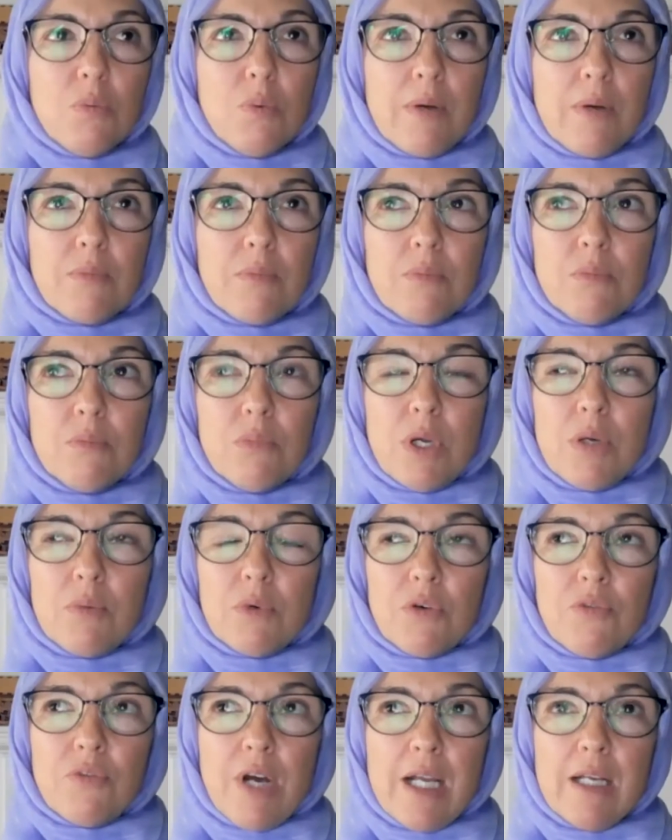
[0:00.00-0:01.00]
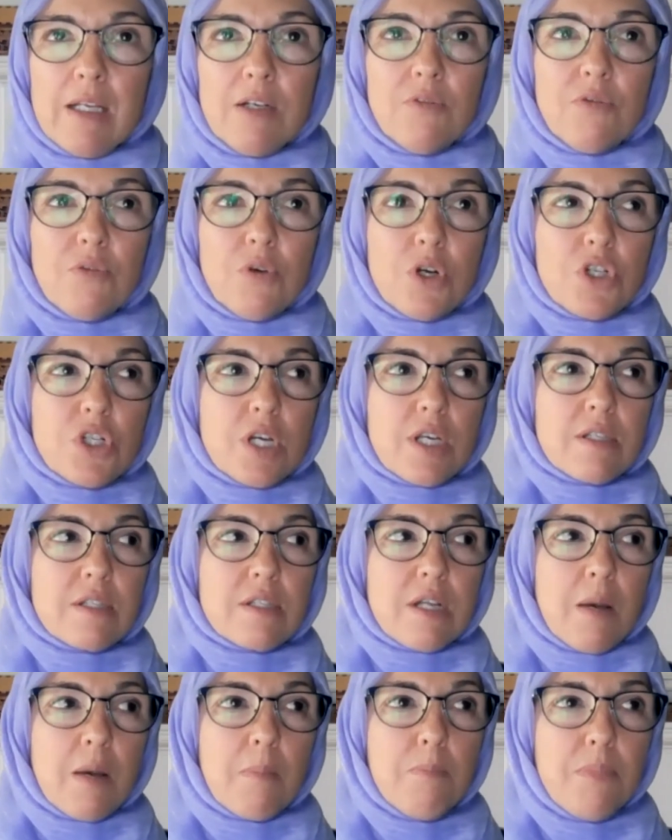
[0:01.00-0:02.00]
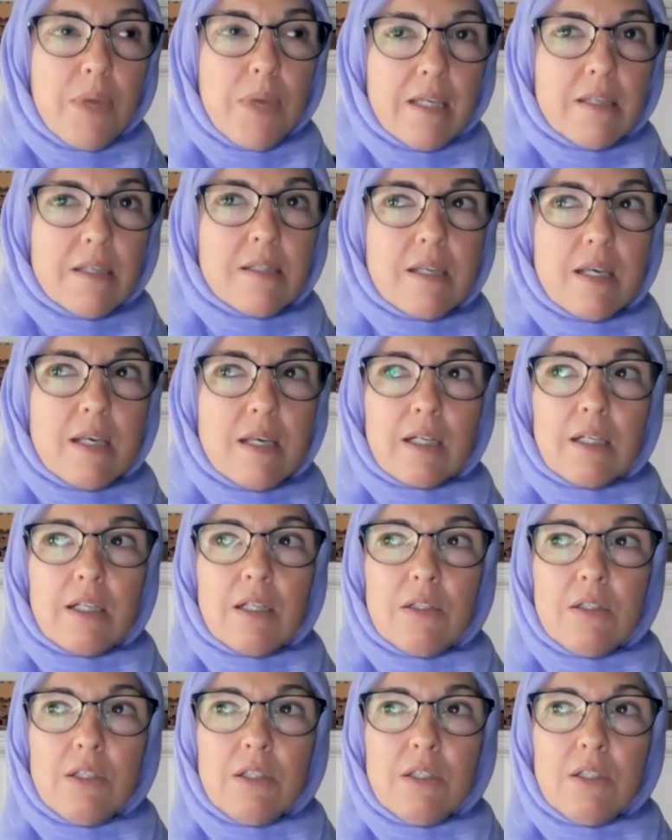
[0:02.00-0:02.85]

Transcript: when we're fighting for just a basic,